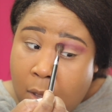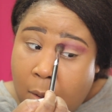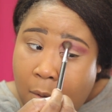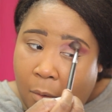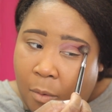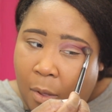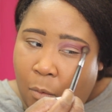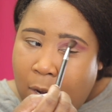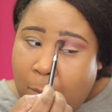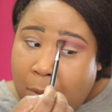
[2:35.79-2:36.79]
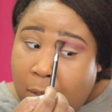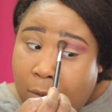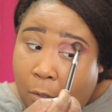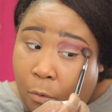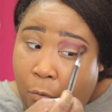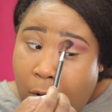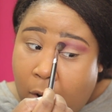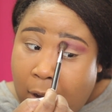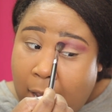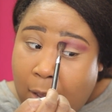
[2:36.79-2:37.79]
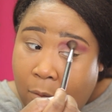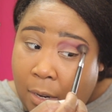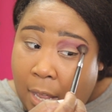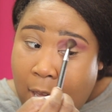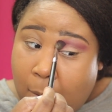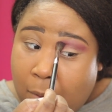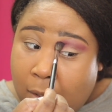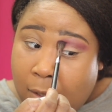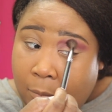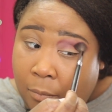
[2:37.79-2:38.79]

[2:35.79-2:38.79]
Oh, I went up a little too far. I hate when that happens.